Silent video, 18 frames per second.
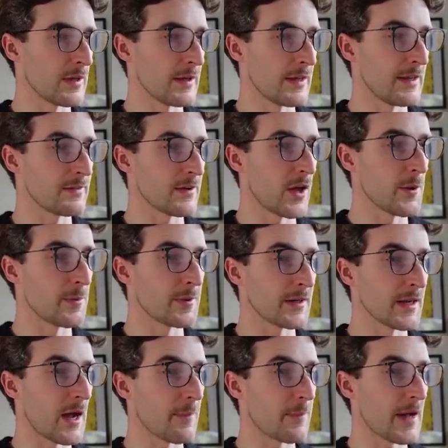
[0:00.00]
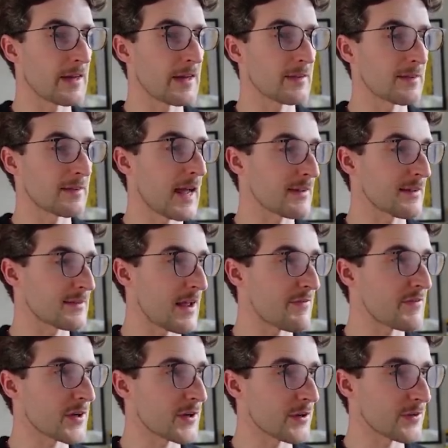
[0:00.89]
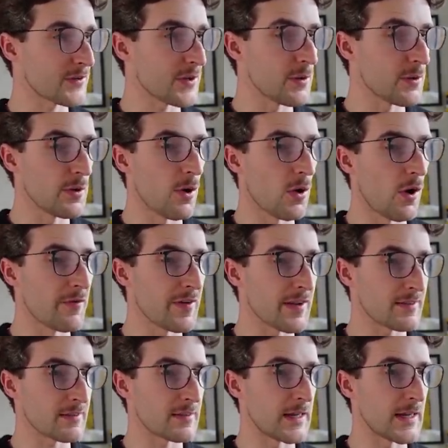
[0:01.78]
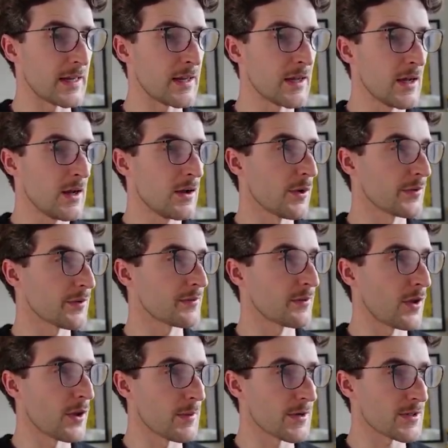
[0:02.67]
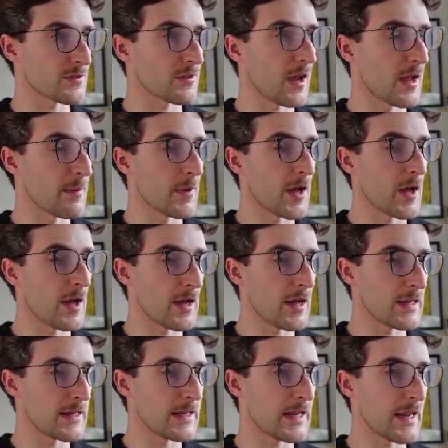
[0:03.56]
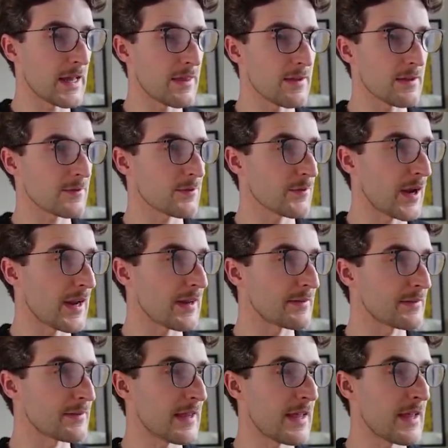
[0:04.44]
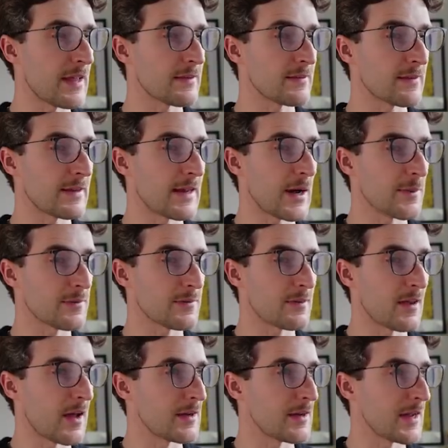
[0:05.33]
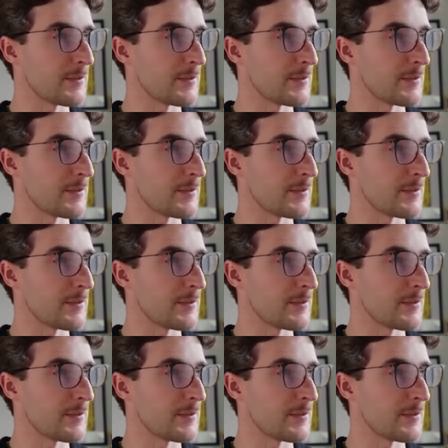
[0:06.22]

He's opening up an attack. David Gaudu, who obviously lost so much time early in this race, is now done.